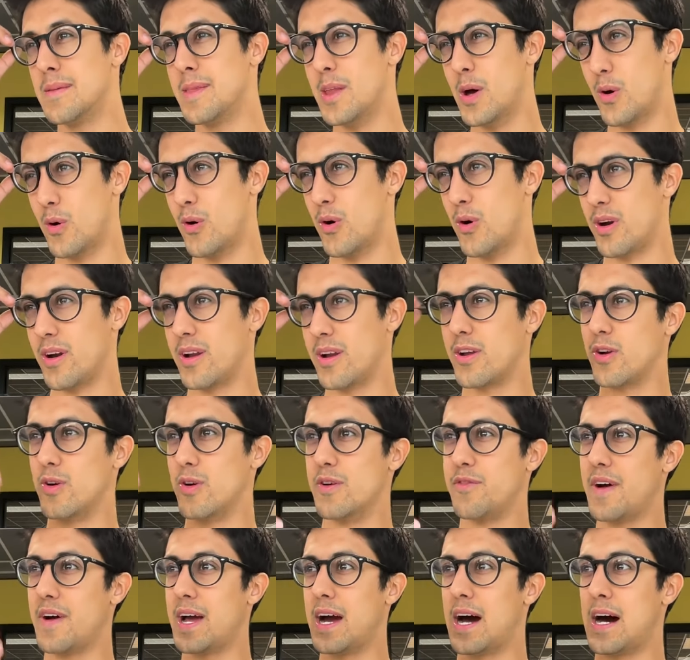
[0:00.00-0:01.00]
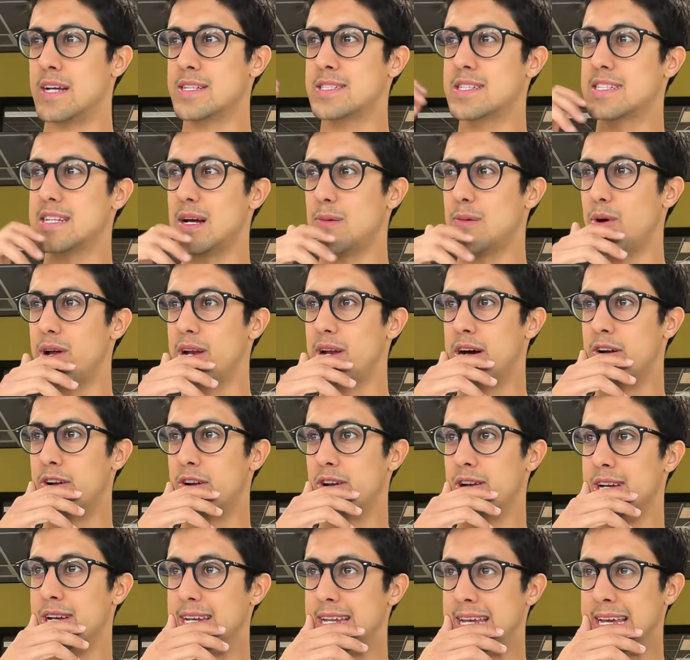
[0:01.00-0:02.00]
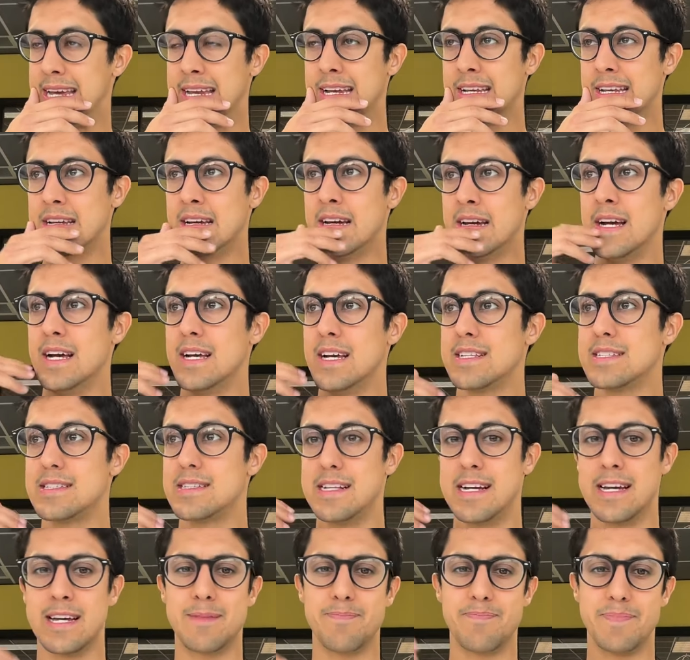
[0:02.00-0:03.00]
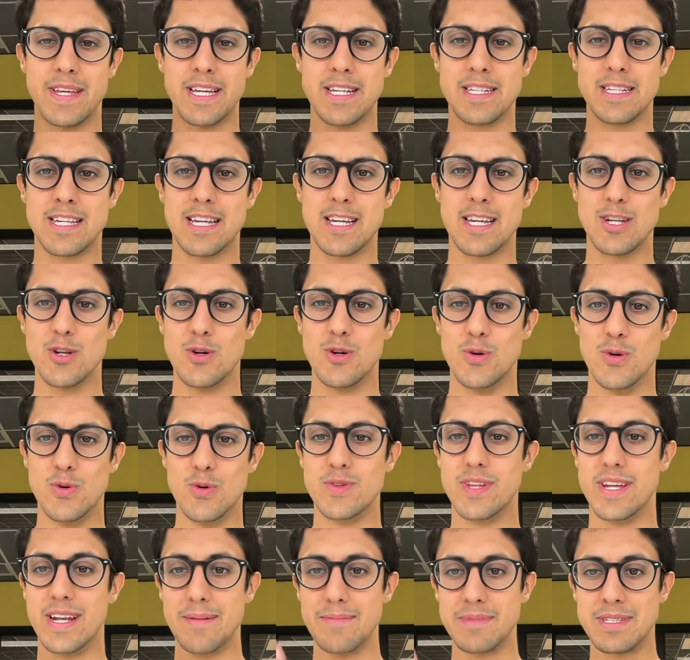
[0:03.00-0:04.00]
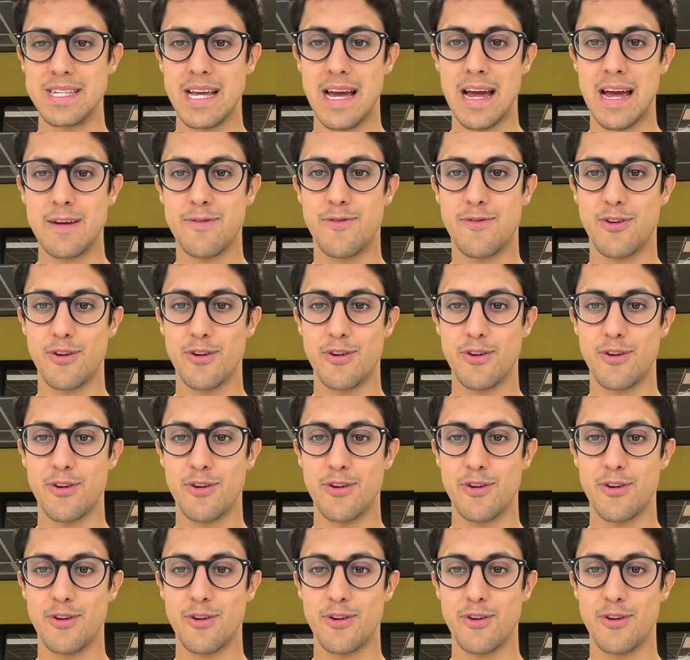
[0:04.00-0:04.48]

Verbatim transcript: Or, you know, if I ask someone out on a date, it's like they say no, then I'm sad for